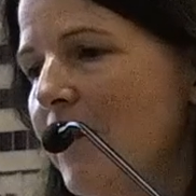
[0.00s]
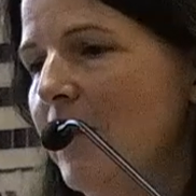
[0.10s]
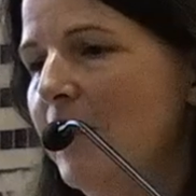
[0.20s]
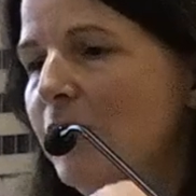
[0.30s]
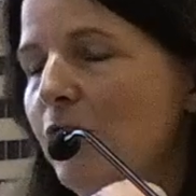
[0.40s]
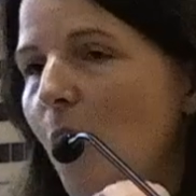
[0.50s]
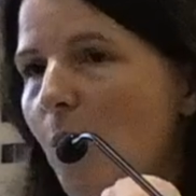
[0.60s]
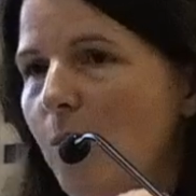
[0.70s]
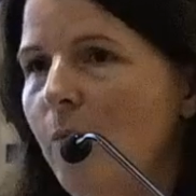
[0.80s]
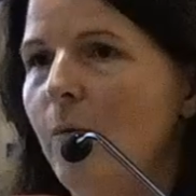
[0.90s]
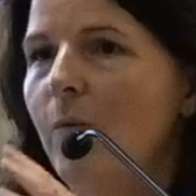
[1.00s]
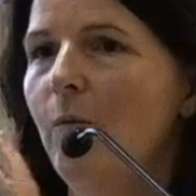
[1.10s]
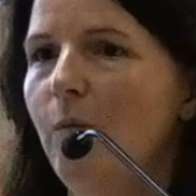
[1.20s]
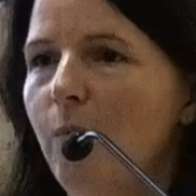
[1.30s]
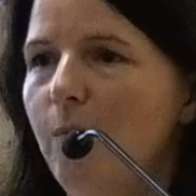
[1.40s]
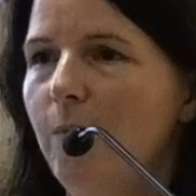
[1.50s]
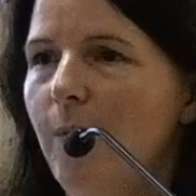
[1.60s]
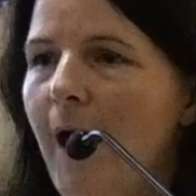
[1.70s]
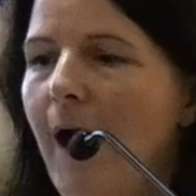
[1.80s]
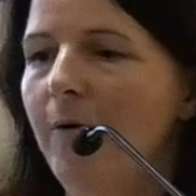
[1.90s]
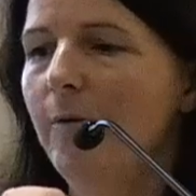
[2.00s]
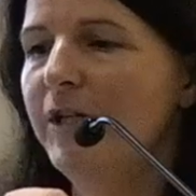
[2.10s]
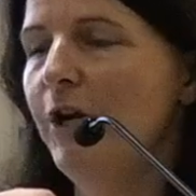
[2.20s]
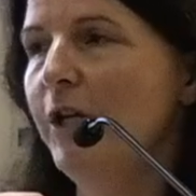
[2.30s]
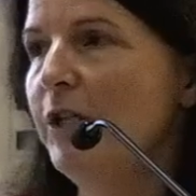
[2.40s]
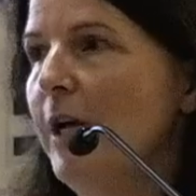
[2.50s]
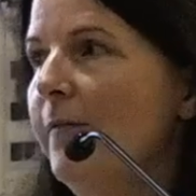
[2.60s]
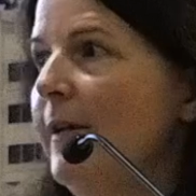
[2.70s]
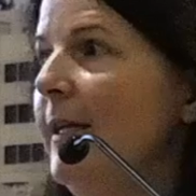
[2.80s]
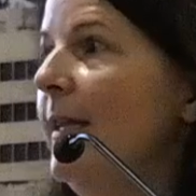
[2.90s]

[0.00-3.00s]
So how are we changing everything? The